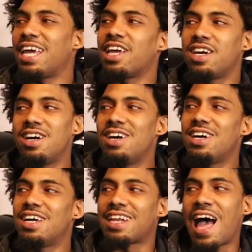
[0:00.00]
getting
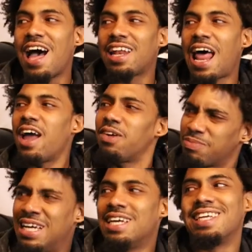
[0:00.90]
good, nah,
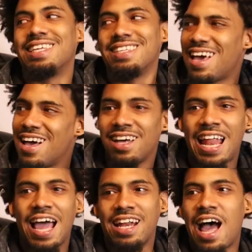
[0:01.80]
like yeah,
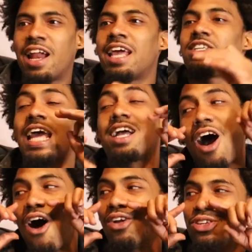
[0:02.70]
like nah, they they
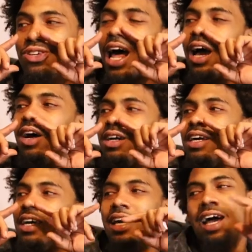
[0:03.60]
calling you like
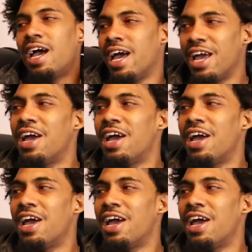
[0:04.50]
you ain't come